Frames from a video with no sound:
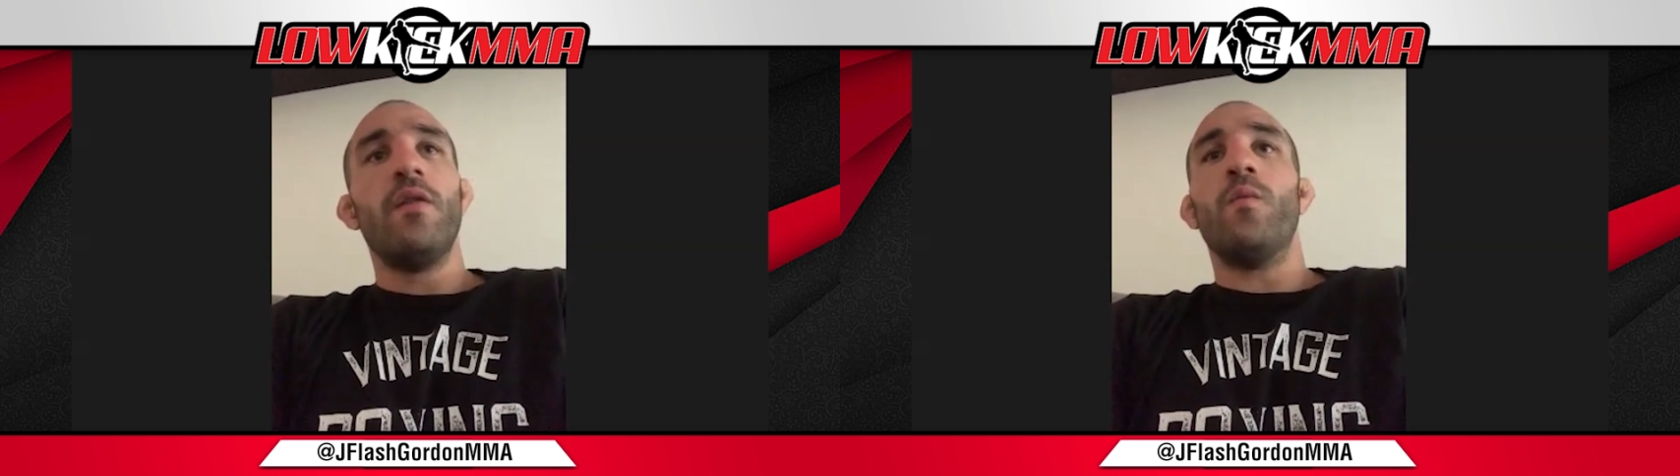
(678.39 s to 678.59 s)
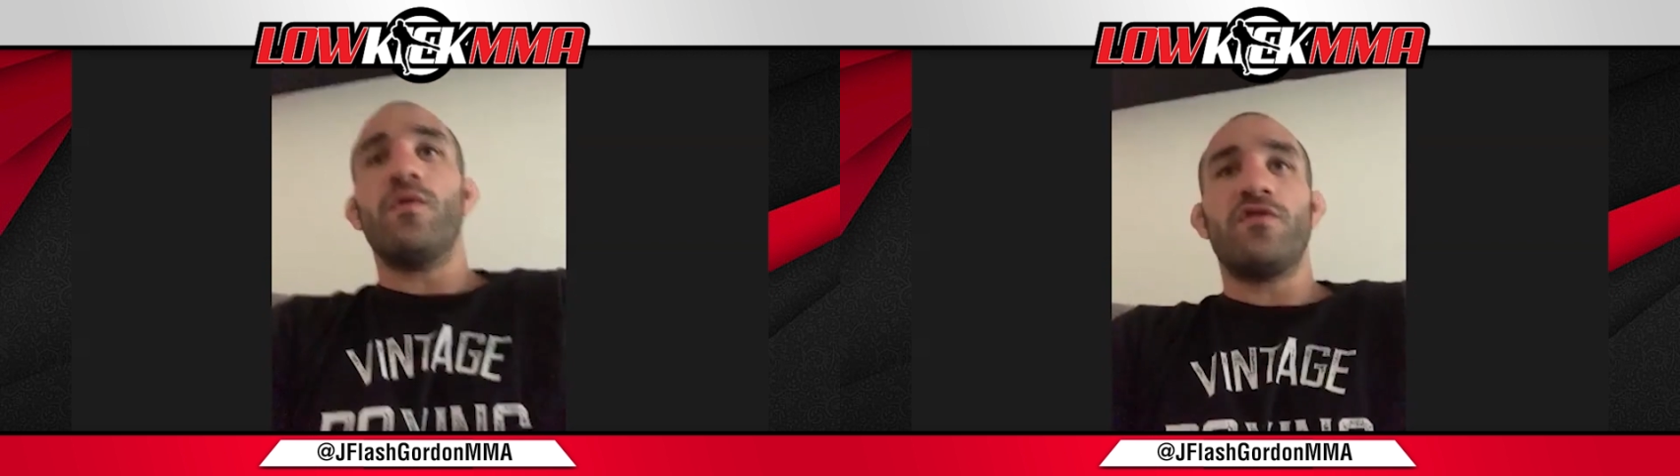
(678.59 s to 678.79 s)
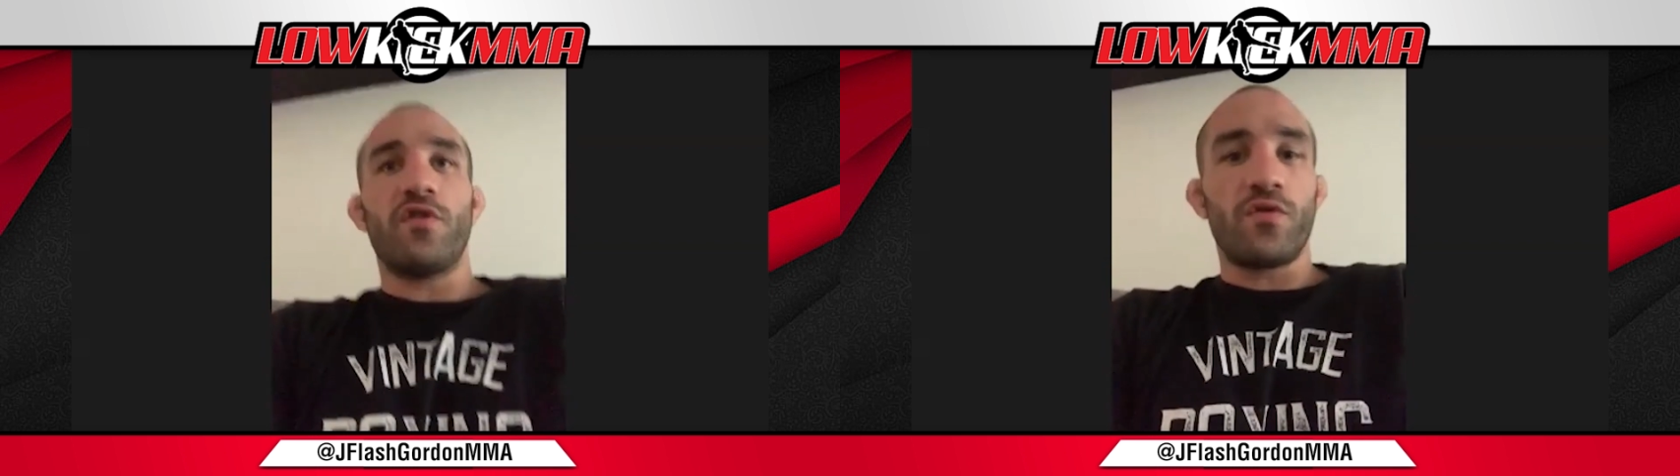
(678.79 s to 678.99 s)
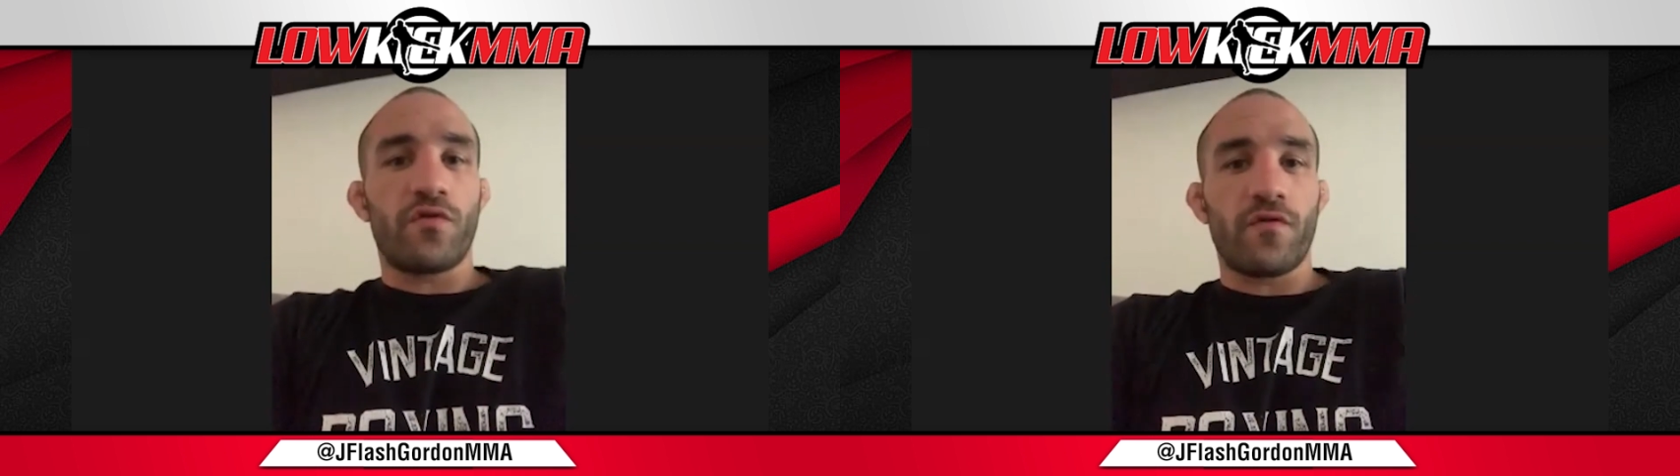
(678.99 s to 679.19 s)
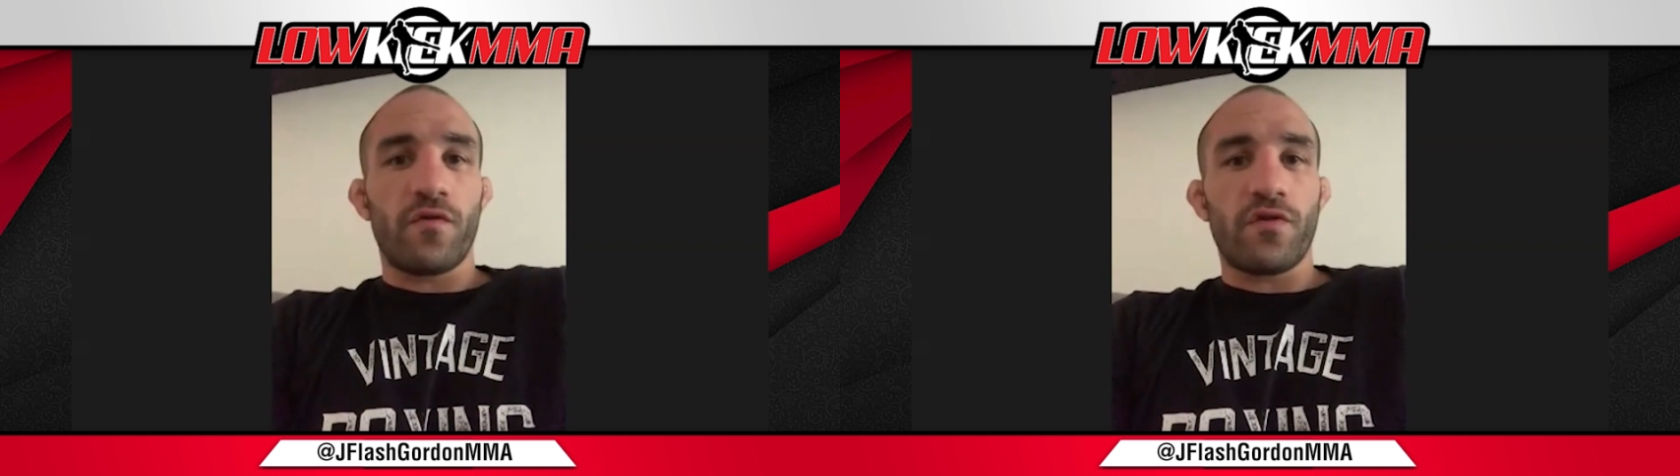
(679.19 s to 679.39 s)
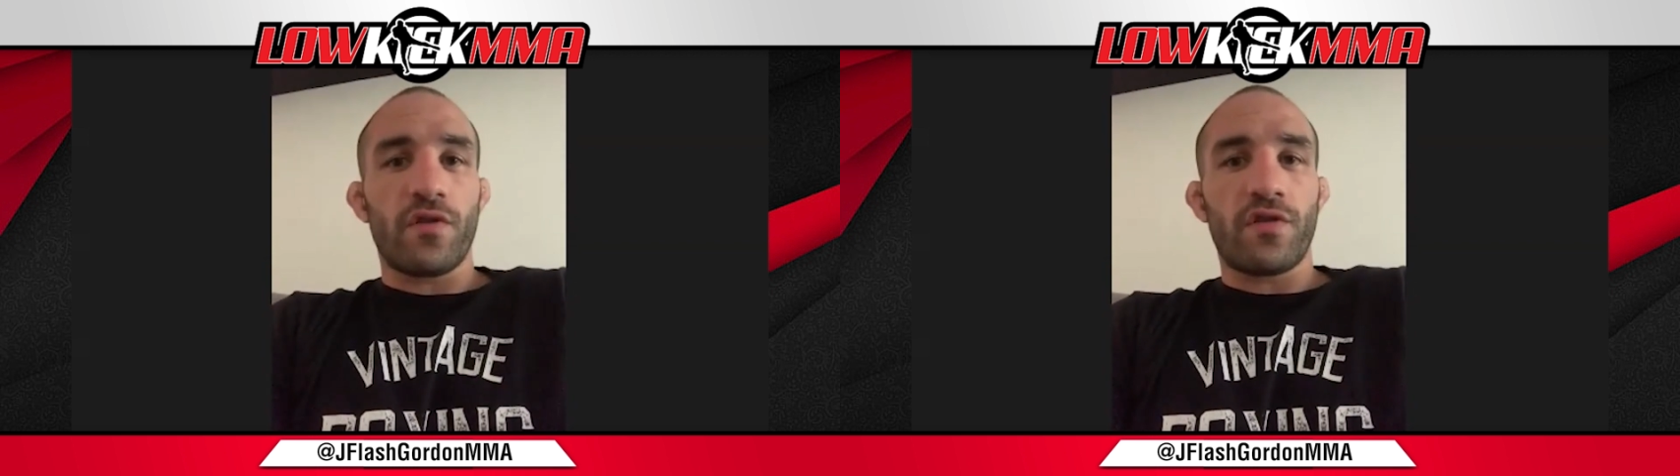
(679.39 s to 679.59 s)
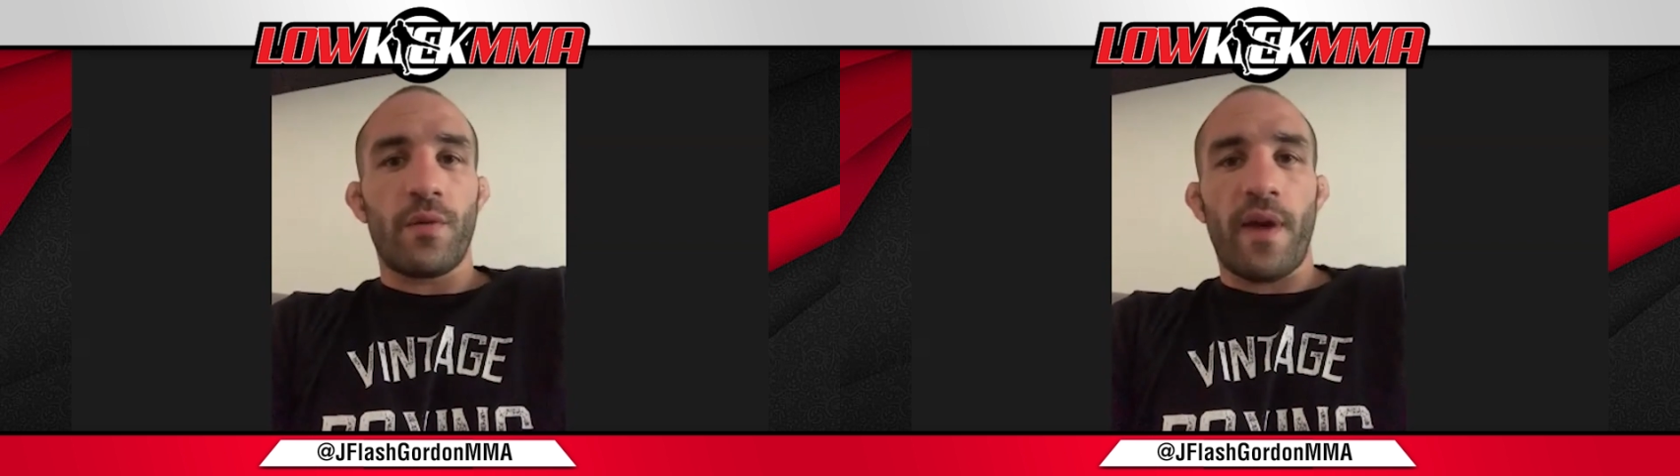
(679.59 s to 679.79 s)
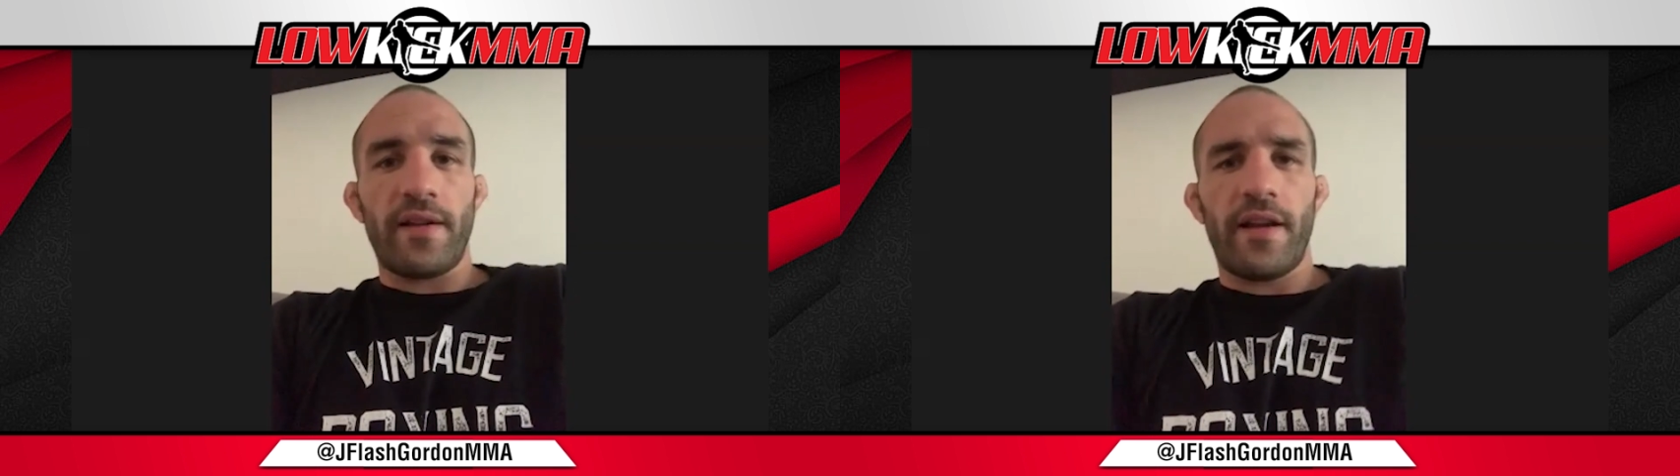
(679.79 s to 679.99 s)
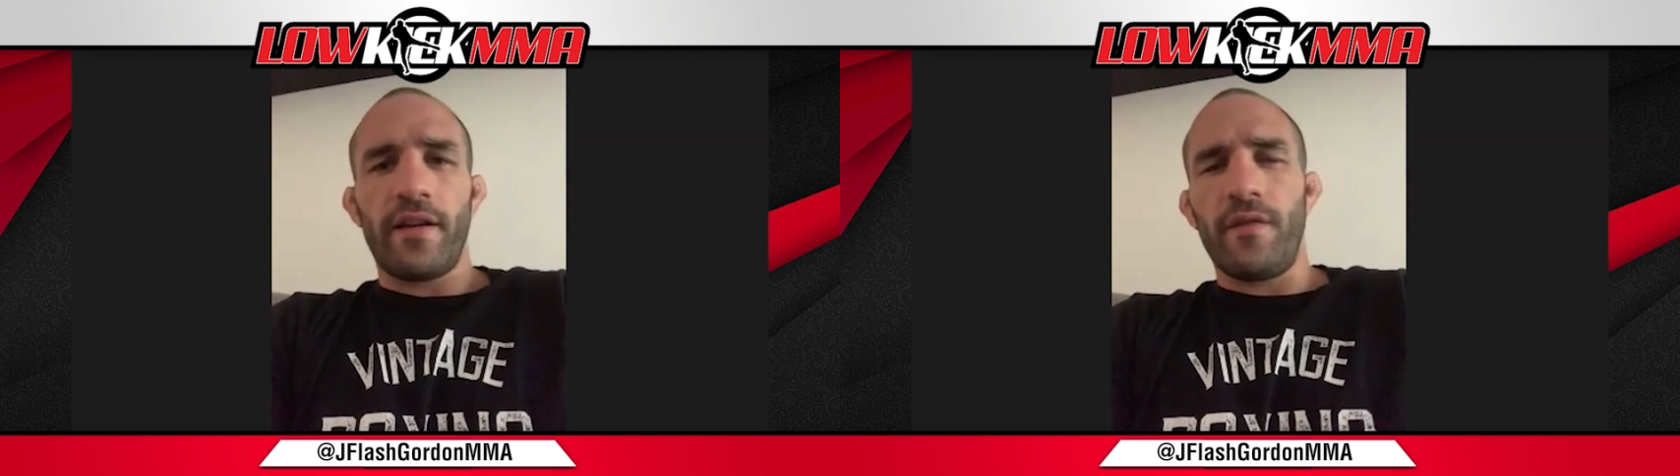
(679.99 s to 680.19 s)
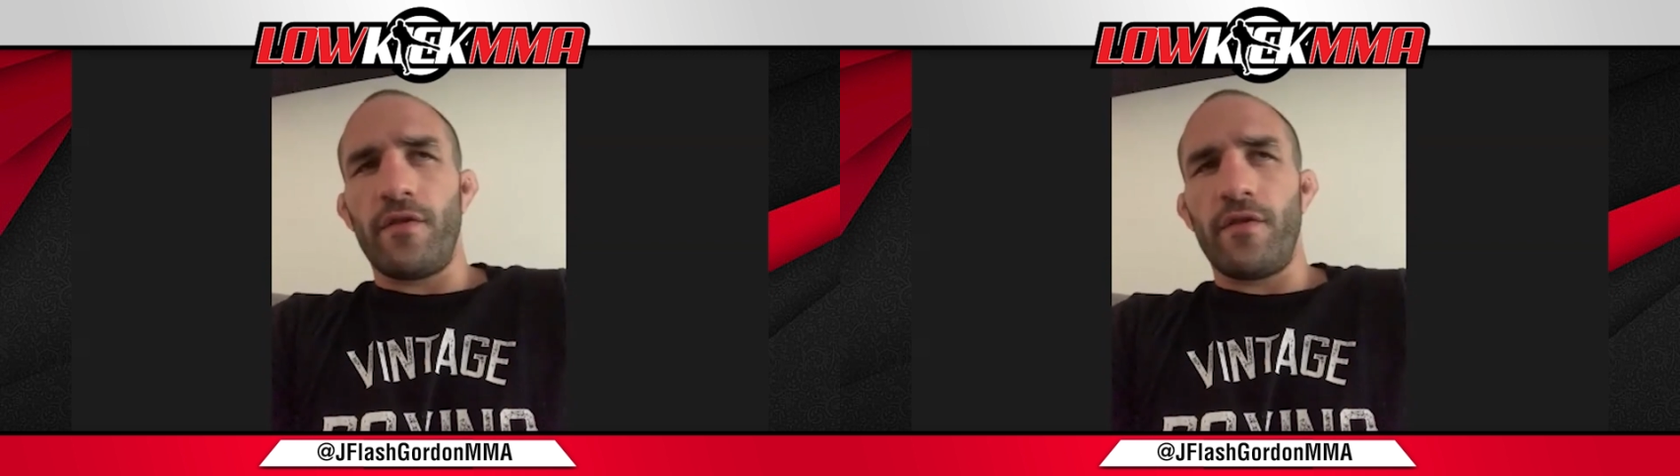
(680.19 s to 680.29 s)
Once those results come back negative,